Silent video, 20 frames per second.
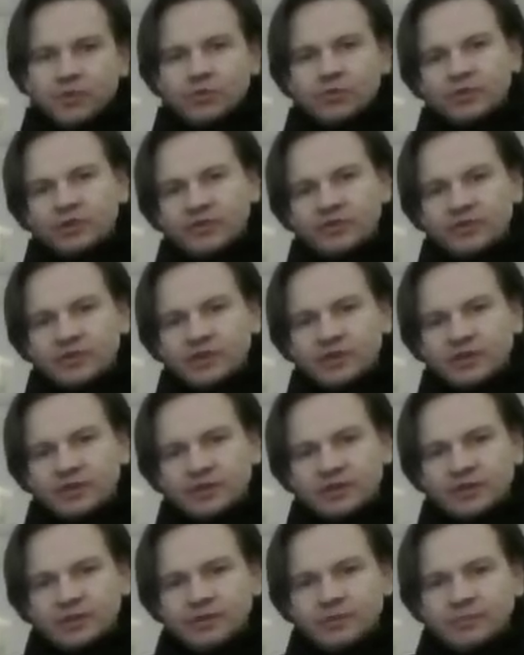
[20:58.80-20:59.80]
you can see it
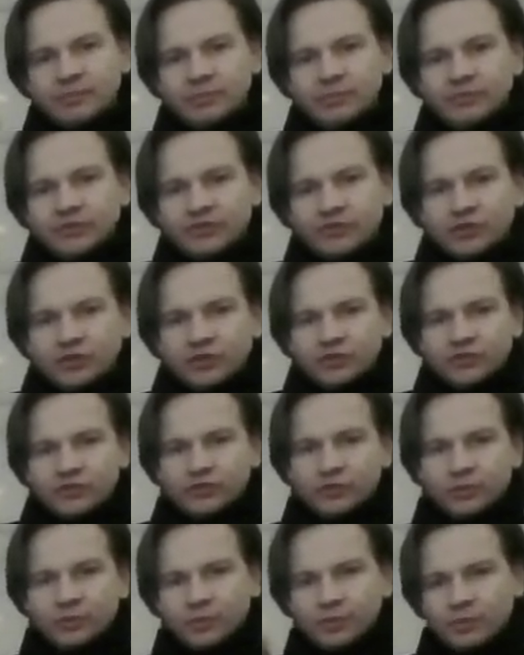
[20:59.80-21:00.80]
starts
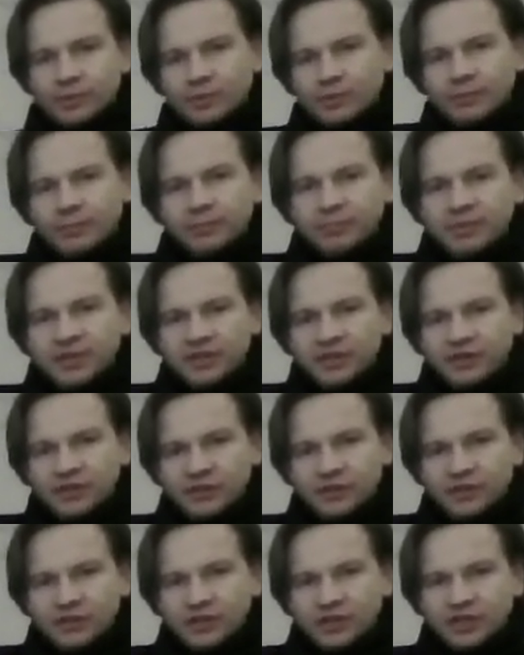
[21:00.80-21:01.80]
to be
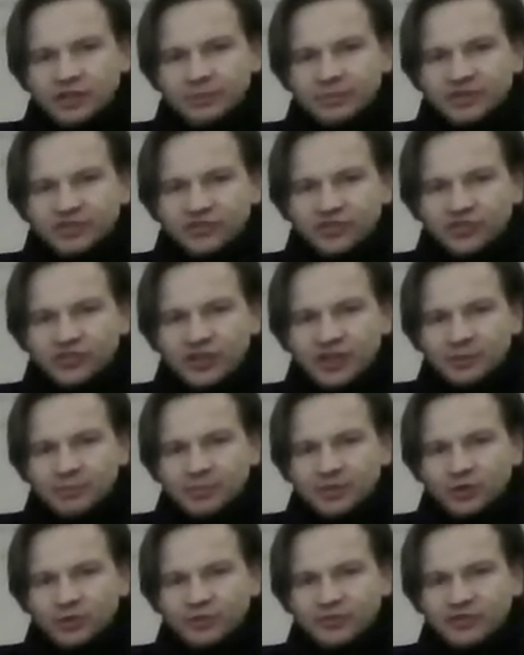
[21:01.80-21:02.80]
a little bit
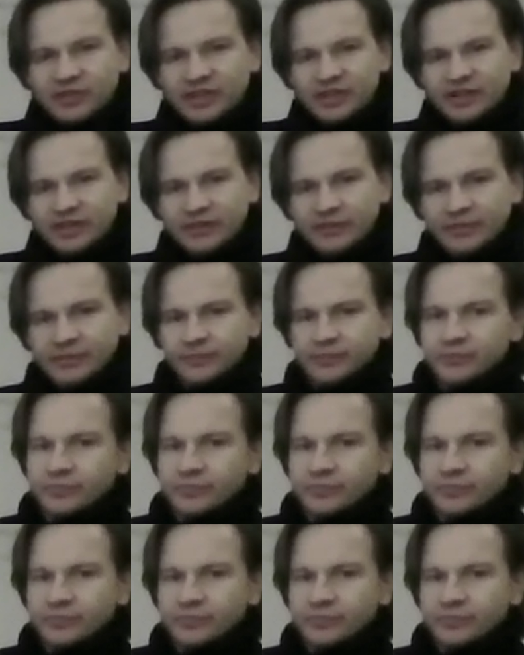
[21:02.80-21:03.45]
shapy over here,